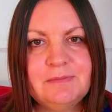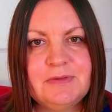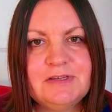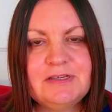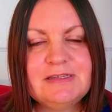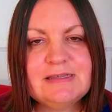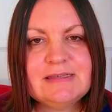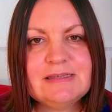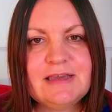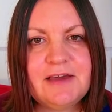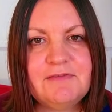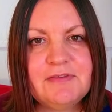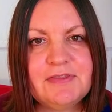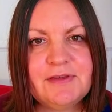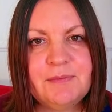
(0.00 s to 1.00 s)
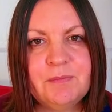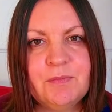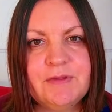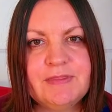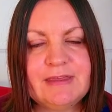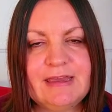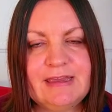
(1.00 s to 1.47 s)
but she does cover them
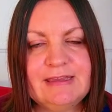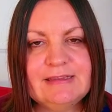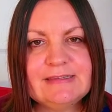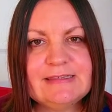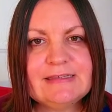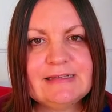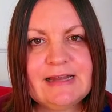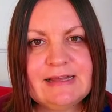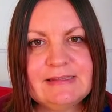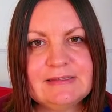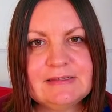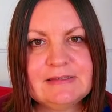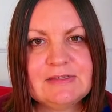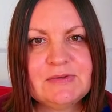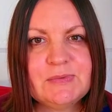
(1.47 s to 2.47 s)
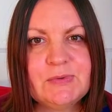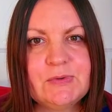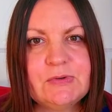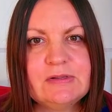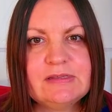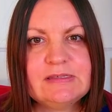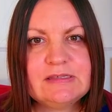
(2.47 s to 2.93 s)
with a slant
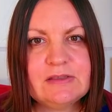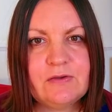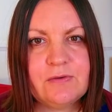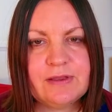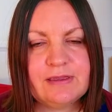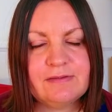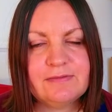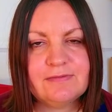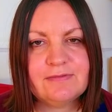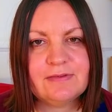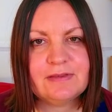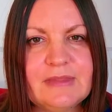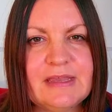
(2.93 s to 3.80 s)
towards grief.